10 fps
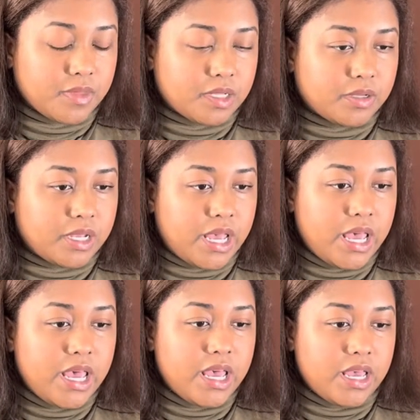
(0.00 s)

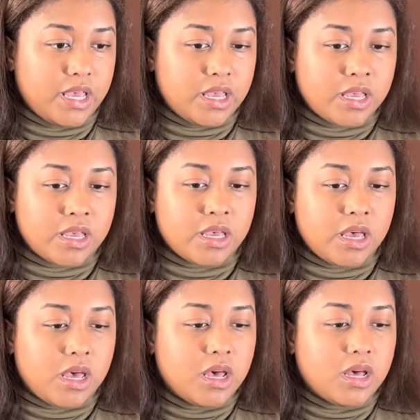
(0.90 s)
Okay.
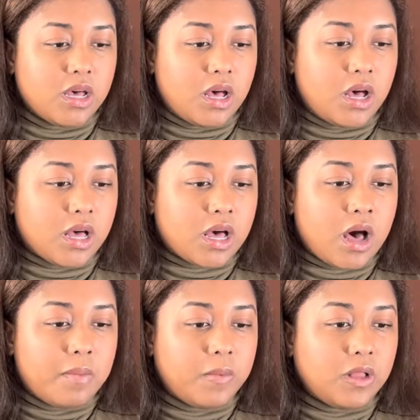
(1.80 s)
A
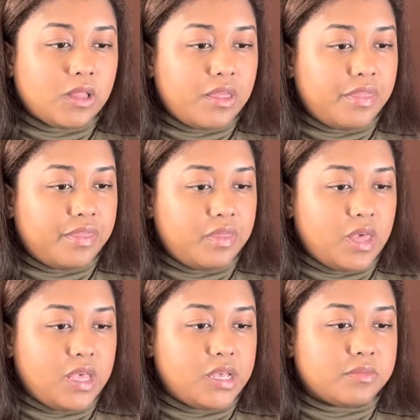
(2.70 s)
couple of
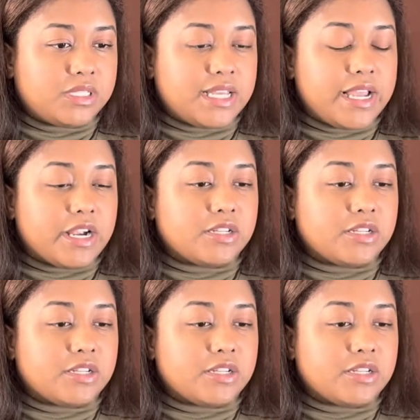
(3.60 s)
themes here.